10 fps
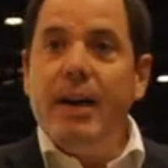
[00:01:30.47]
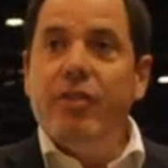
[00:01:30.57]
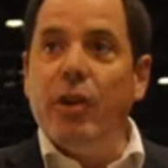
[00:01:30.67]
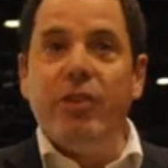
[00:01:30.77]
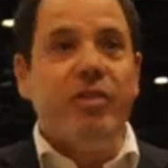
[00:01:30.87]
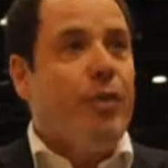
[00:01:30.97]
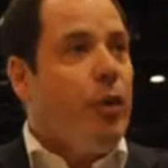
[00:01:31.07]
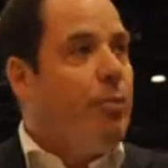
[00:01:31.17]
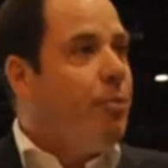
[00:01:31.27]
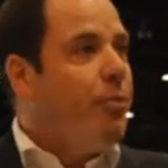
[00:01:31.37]
So just a
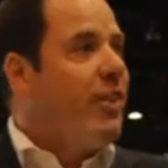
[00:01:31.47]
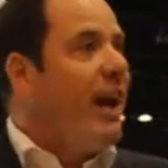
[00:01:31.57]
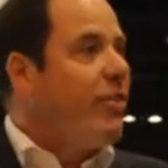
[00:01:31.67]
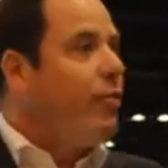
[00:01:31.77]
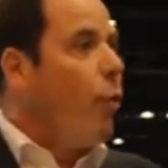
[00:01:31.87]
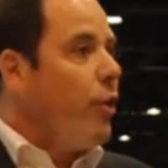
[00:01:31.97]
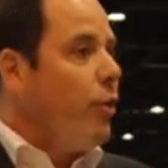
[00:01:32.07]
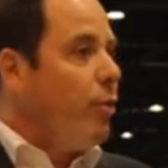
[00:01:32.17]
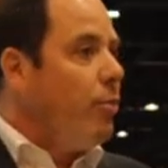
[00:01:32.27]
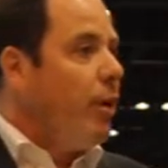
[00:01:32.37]
few stats for
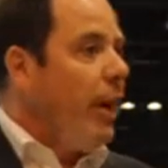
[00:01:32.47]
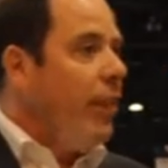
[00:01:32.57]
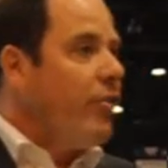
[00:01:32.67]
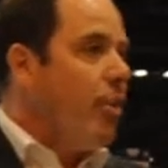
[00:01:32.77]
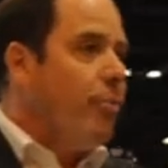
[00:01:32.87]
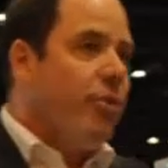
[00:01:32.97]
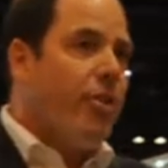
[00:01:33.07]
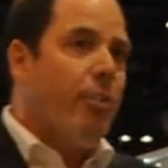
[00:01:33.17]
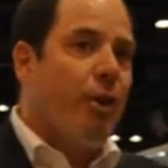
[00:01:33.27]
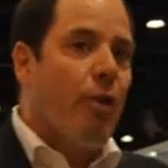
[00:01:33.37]
you in terms of
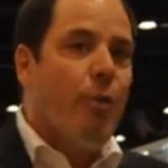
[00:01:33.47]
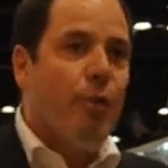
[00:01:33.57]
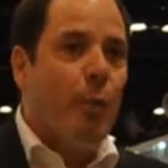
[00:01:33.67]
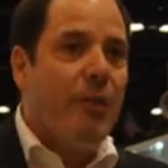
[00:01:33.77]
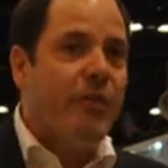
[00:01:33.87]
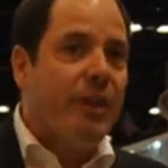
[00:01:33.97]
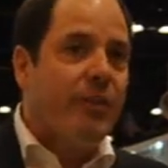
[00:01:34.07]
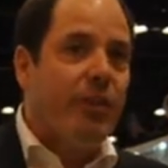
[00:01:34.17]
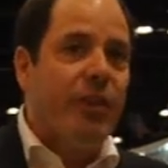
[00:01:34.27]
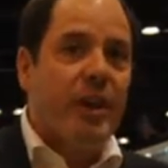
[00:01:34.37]
some of the growth that we've seen
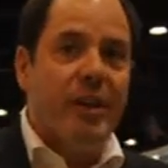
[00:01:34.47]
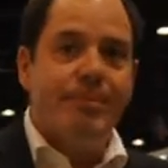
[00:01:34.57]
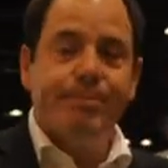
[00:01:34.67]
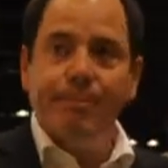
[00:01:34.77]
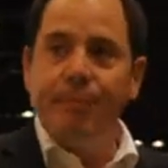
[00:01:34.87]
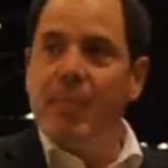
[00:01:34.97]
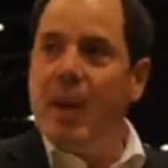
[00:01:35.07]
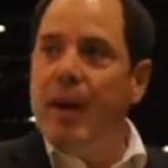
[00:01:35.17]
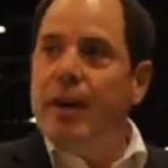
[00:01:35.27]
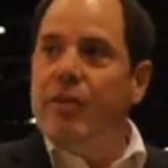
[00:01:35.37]
this year.
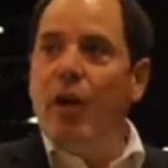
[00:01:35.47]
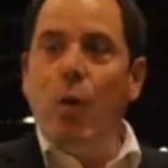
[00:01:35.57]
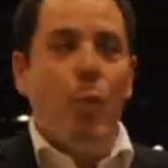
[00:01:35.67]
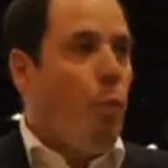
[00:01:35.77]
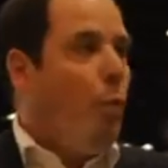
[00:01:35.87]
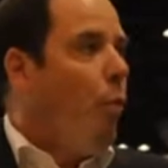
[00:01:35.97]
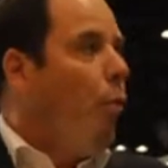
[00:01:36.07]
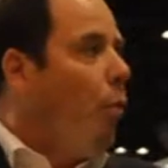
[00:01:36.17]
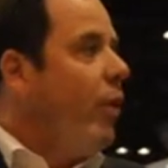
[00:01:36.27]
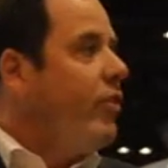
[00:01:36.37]
So
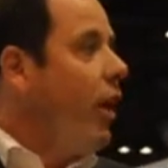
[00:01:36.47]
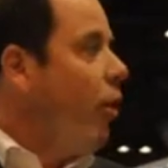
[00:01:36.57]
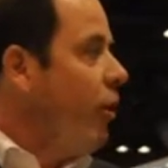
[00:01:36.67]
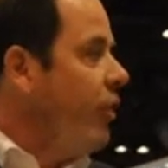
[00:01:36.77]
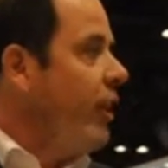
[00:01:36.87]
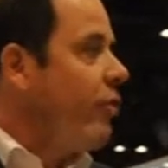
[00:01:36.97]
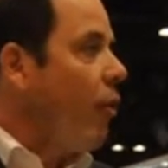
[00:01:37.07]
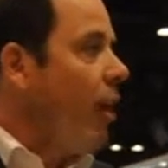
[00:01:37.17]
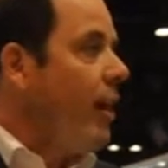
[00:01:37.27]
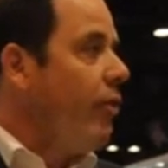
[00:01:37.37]
we sell a lot of tickets
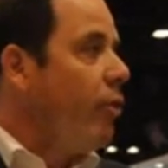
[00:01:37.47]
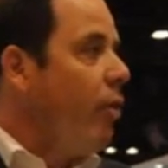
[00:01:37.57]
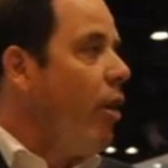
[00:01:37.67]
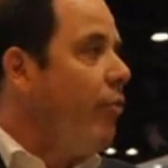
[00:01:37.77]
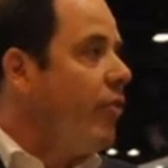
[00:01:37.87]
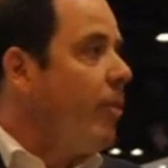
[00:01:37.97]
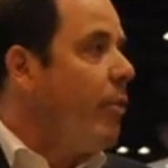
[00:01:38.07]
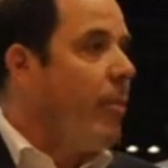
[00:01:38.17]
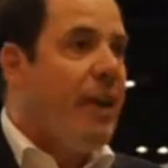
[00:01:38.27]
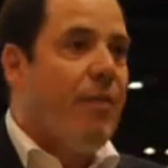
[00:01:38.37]
online, as you know, for some of
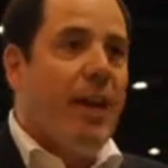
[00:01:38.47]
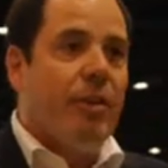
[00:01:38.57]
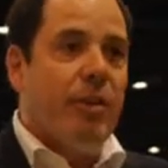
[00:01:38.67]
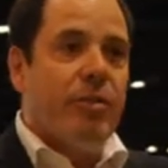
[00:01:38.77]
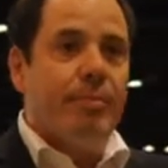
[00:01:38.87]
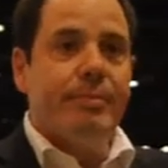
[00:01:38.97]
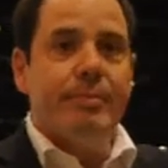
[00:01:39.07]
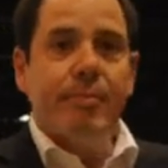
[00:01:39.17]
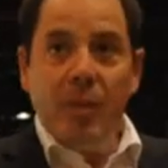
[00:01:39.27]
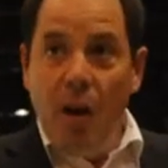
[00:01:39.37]
the bigger vendors.
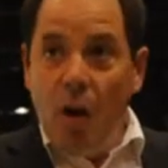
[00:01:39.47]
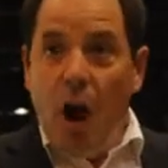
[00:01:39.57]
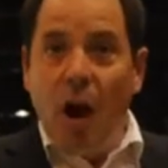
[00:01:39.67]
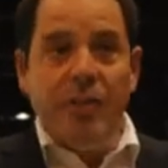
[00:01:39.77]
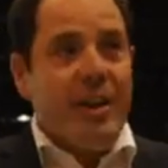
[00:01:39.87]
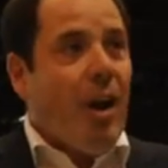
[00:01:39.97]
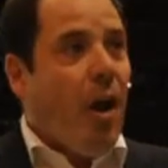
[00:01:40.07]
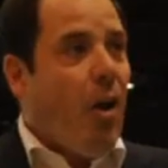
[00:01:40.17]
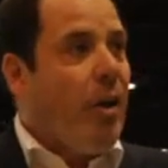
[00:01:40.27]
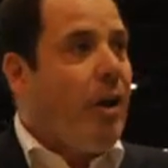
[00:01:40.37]

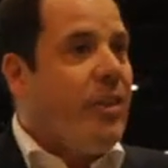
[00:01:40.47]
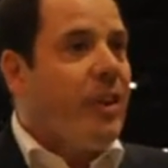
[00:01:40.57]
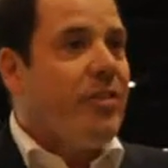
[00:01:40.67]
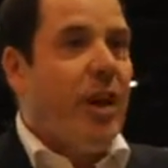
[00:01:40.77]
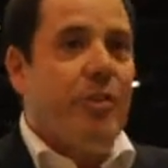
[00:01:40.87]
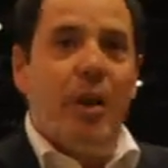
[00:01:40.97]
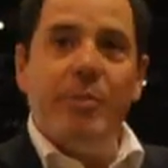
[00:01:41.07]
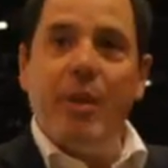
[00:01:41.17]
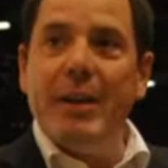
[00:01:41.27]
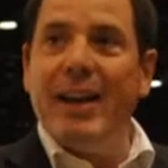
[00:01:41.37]
Our online ticket sales are up
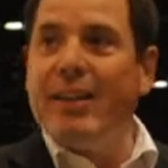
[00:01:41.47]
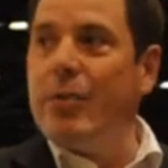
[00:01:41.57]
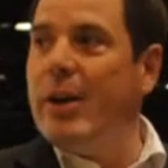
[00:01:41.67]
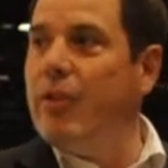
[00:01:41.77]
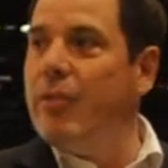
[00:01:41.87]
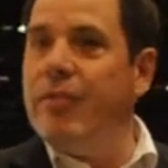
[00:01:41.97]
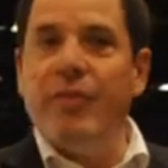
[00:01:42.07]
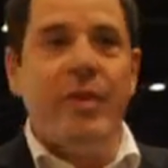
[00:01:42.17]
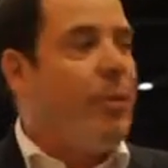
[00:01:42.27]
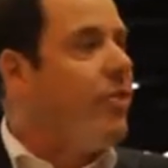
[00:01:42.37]
something like
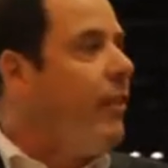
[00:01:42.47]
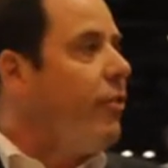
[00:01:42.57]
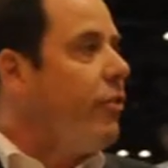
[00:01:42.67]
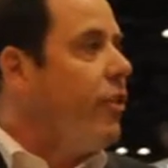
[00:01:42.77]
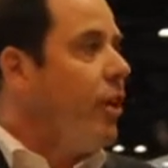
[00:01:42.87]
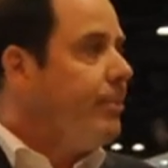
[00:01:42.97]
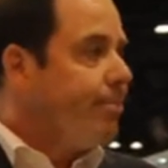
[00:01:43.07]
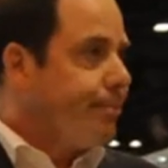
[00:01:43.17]
350% this year.